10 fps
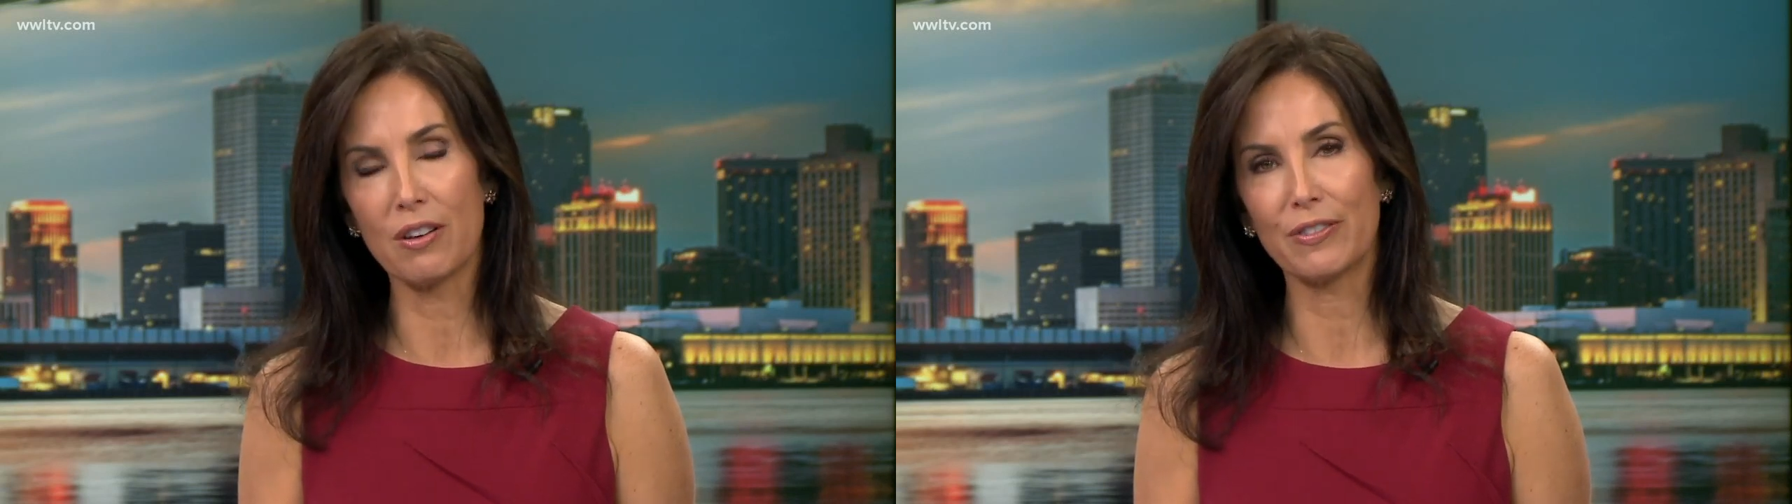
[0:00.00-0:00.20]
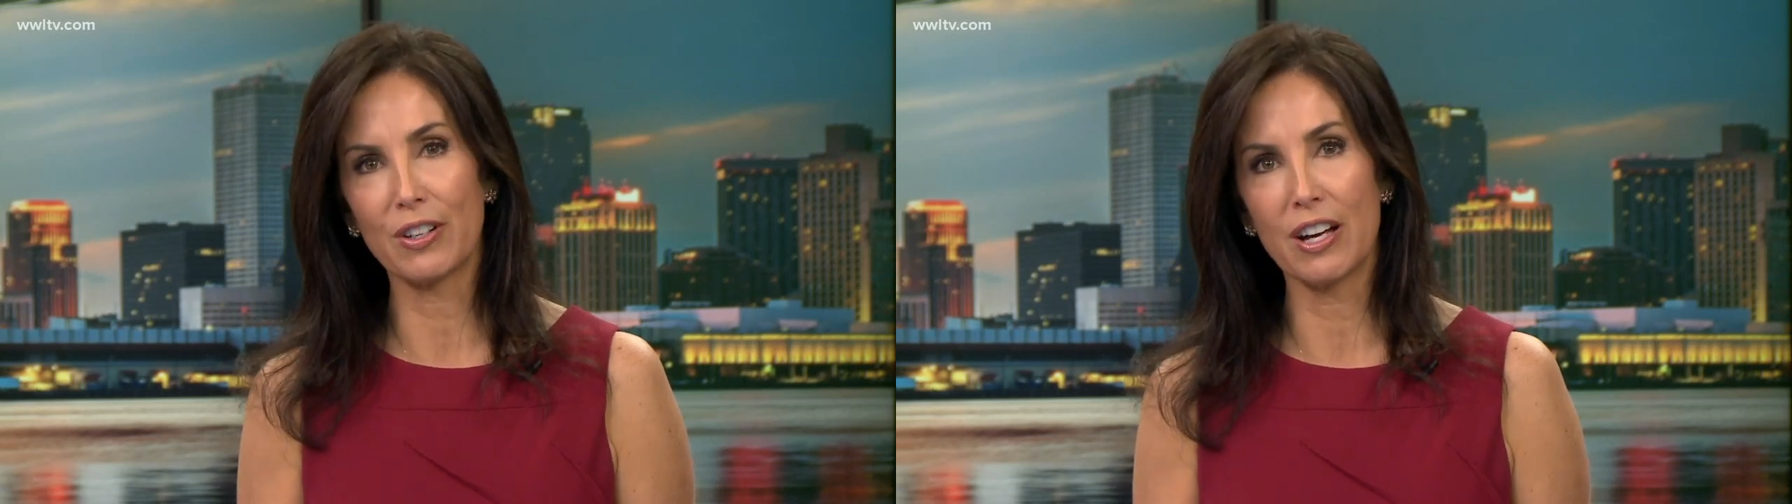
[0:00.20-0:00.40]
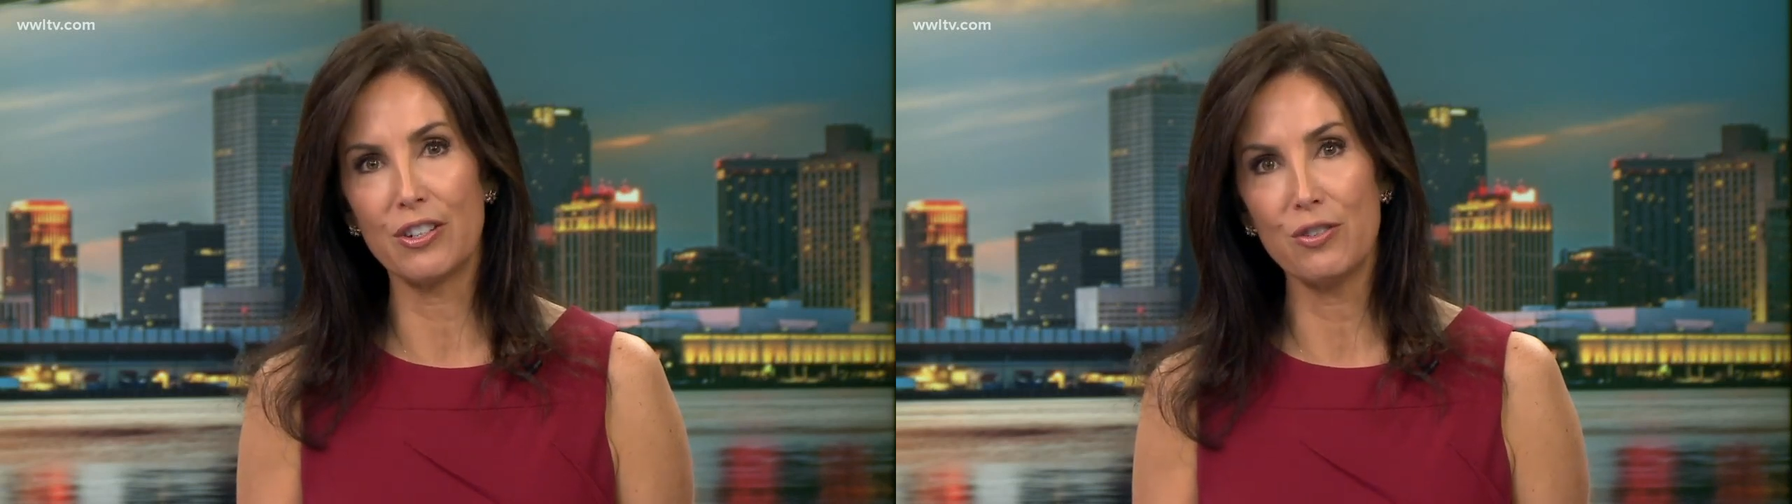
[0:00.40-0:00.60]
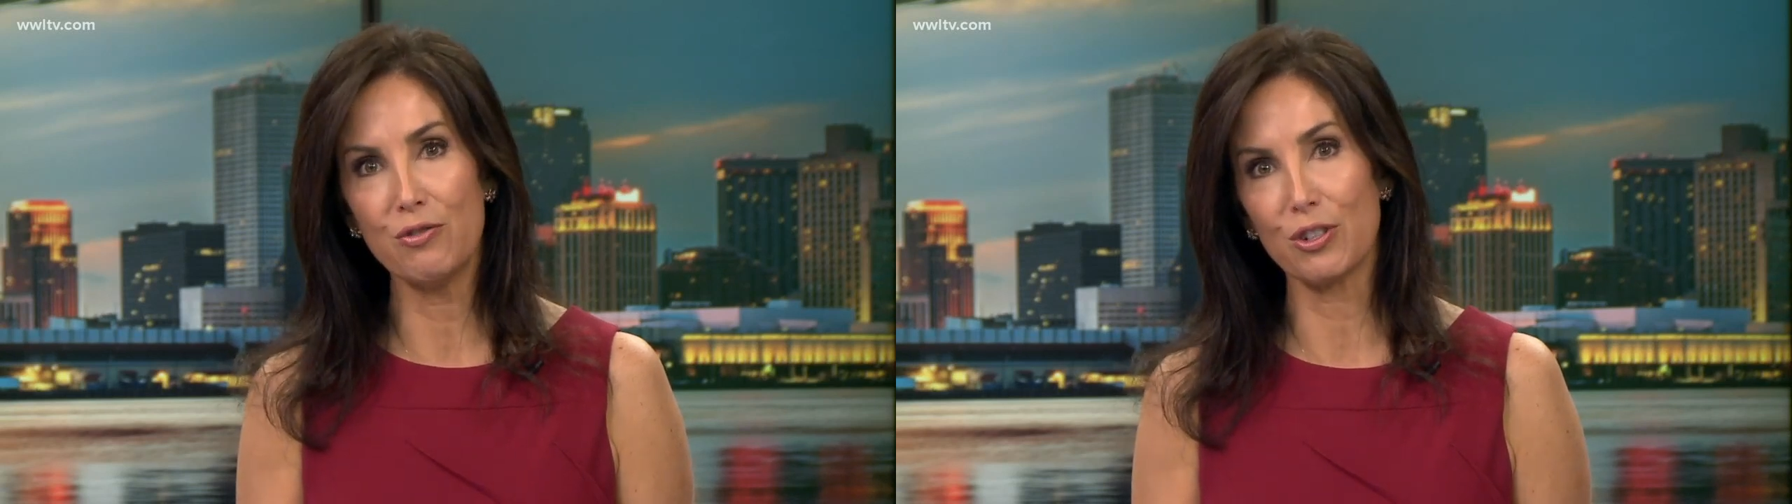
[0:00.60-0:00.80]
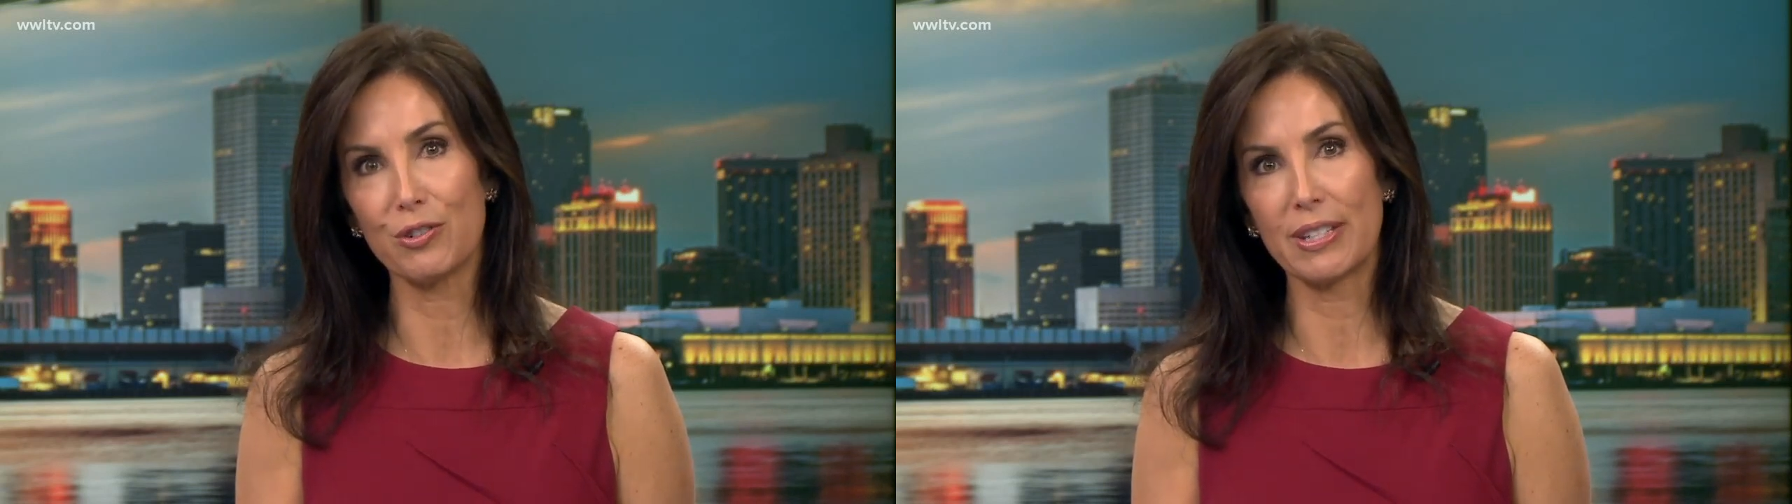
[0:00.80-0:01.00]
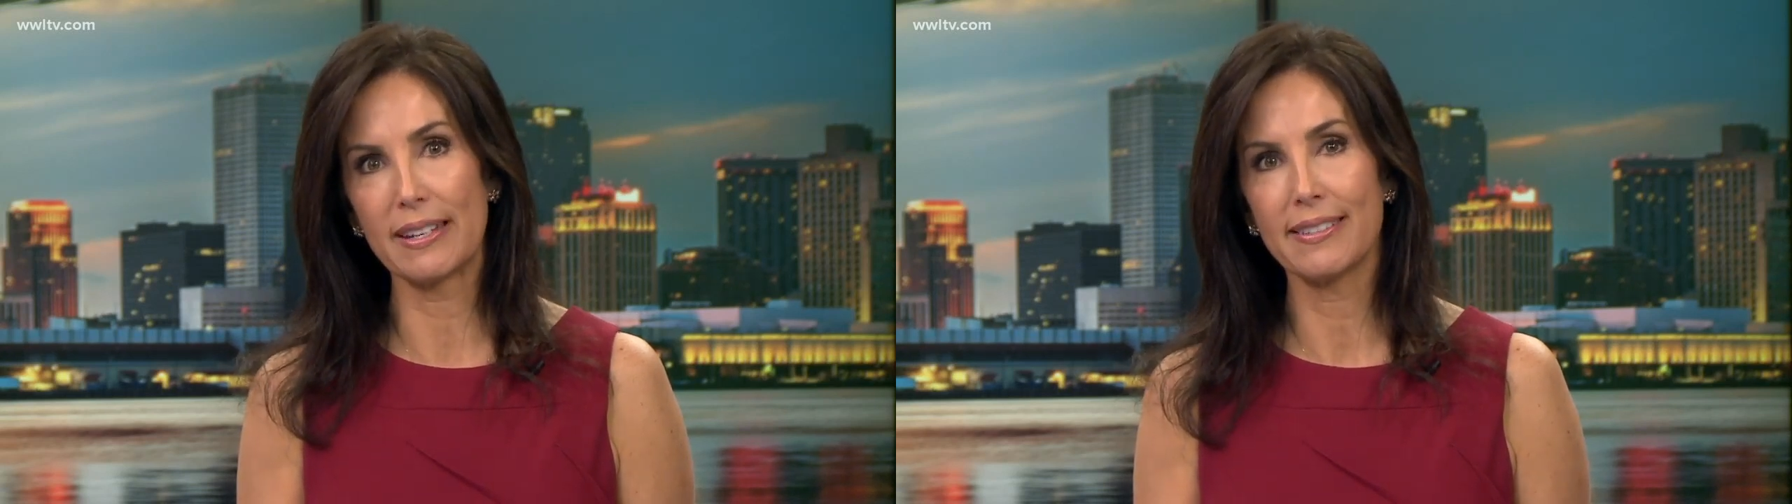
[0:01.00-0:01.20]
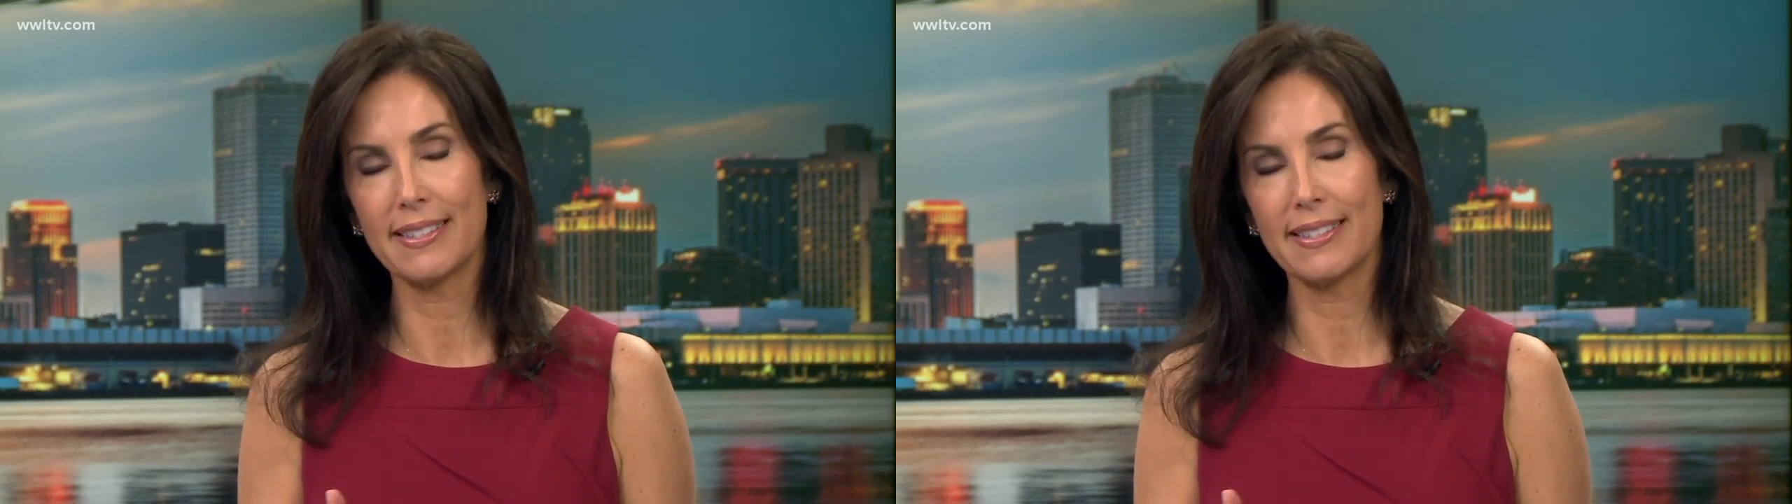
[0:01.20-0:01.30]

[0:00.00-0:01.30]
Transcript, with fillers: offer a new jersey